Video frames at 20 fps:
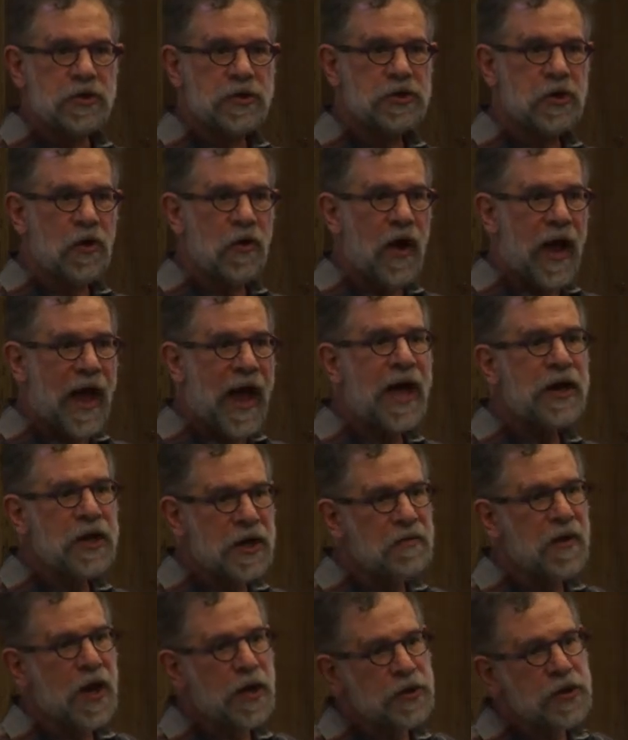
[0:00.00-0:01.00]
So
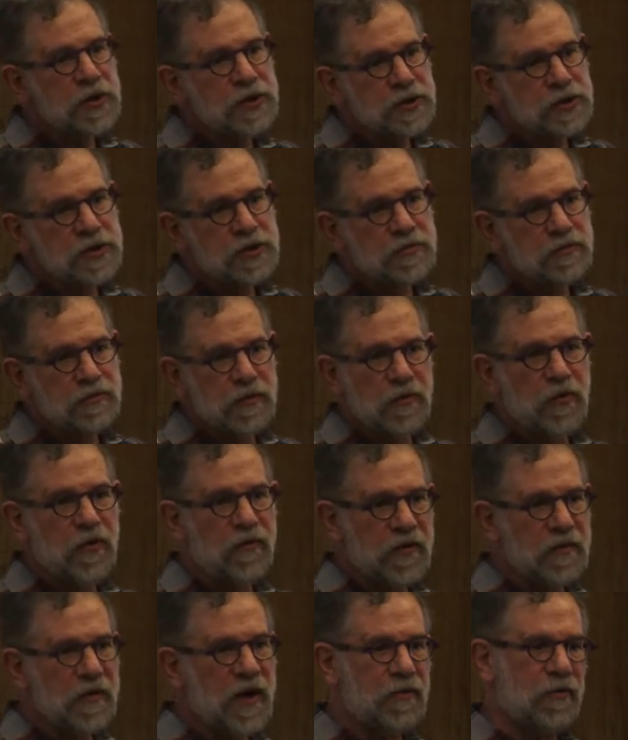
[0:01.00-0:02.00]
adding methods,
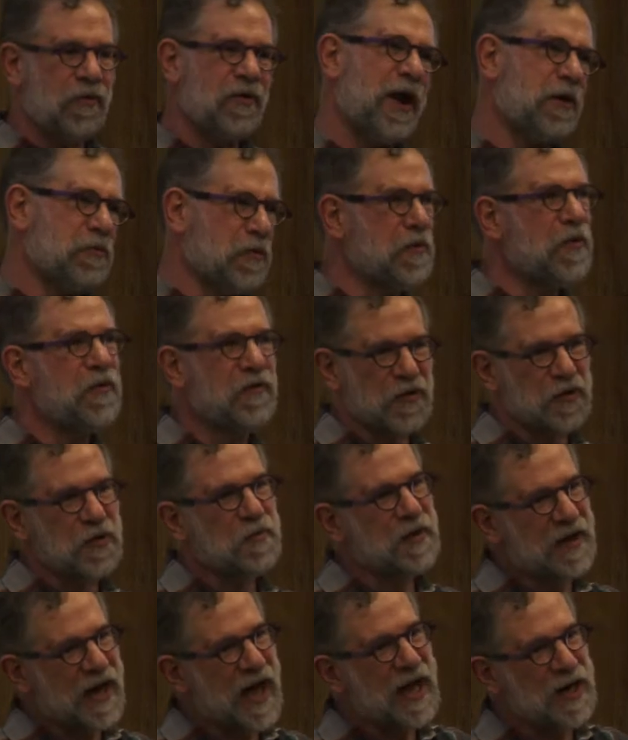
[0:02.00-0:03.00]
removing that, well not removing,
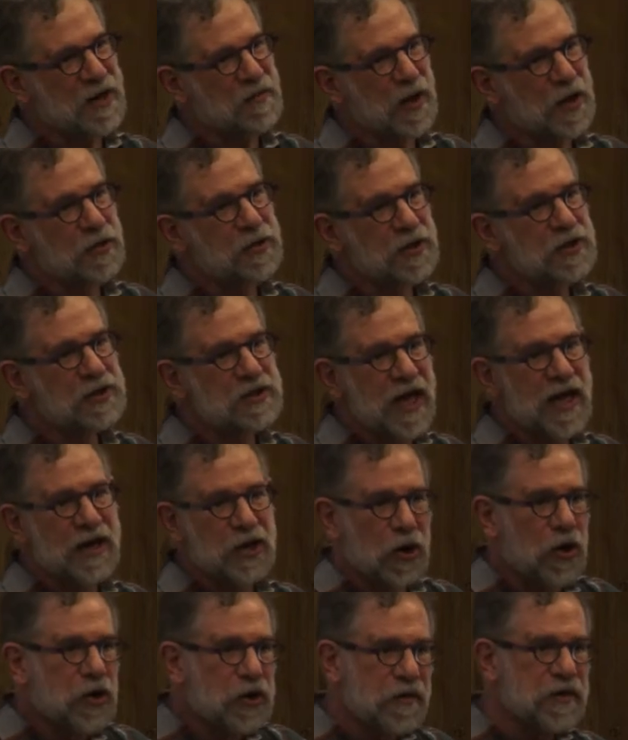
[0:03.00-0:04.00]
but adding methods,
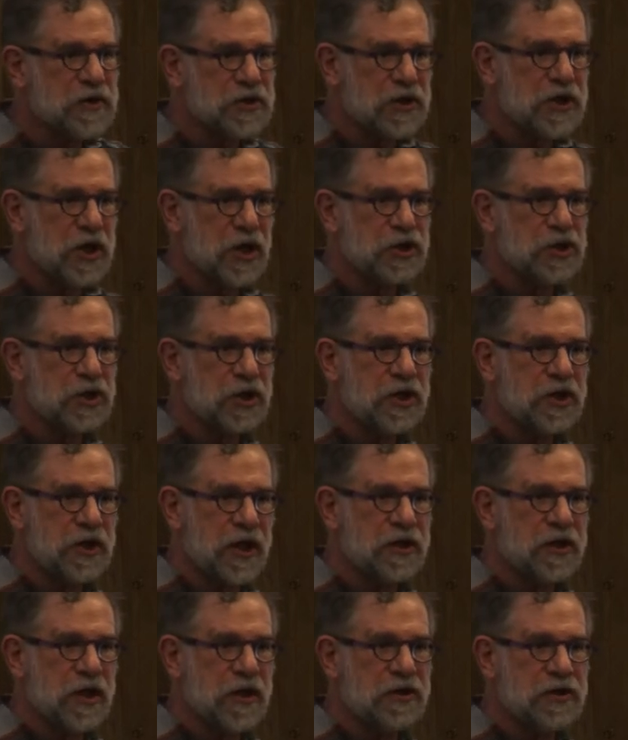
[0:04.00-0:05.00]
adding arguments occasionally,
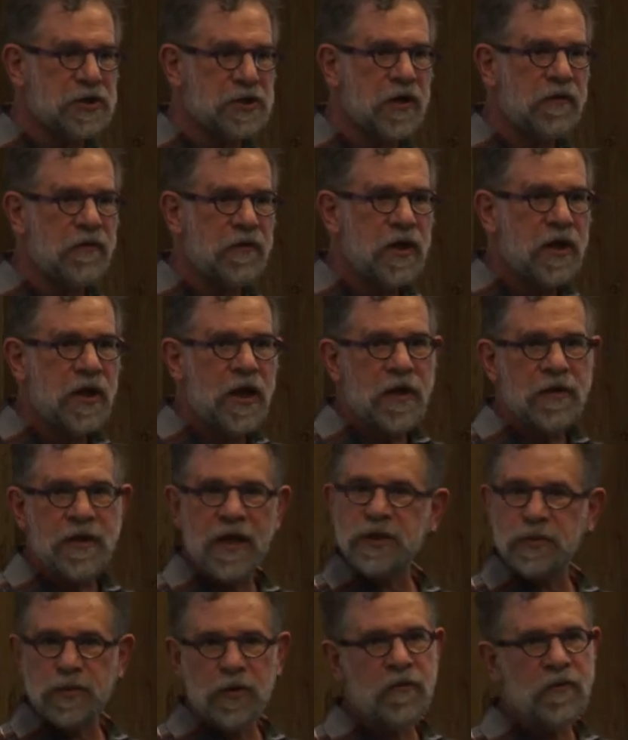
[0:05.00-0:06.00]
that kind of stuff,
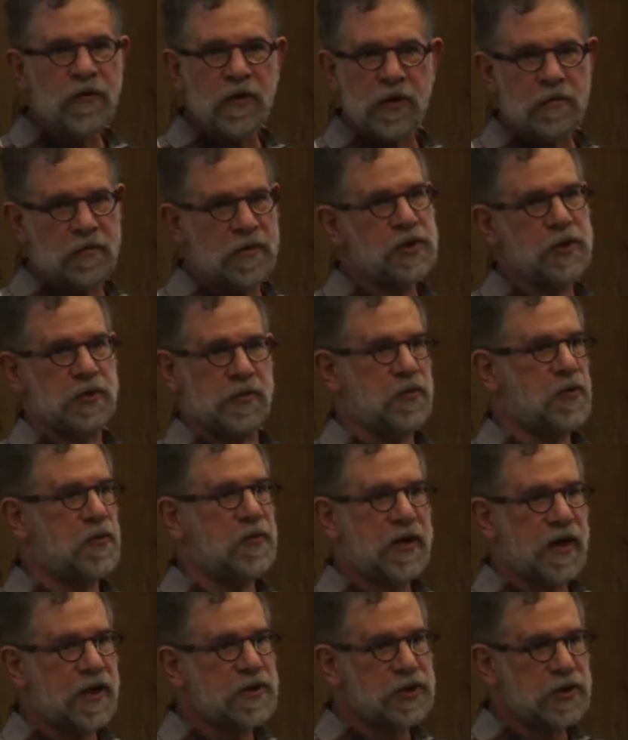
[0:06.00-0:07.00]
that's perfectly reasonable
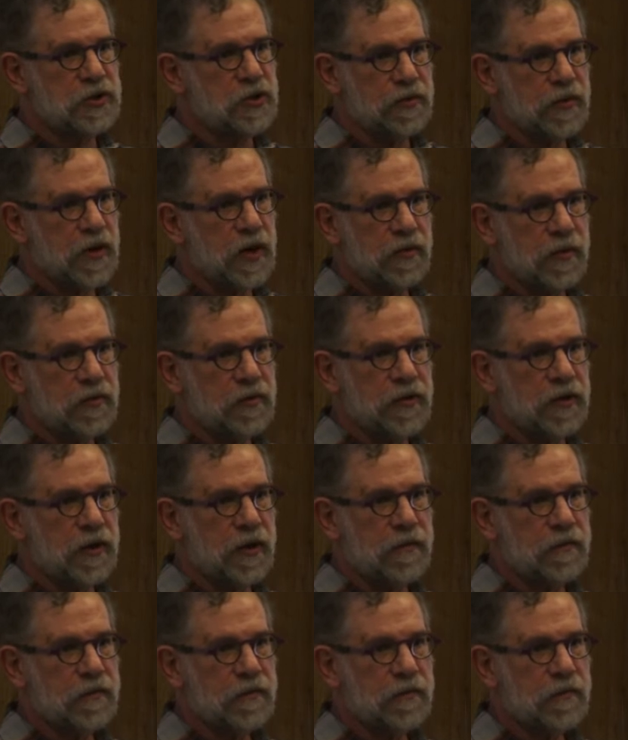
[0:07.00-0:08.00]
to me. I see no problem with that.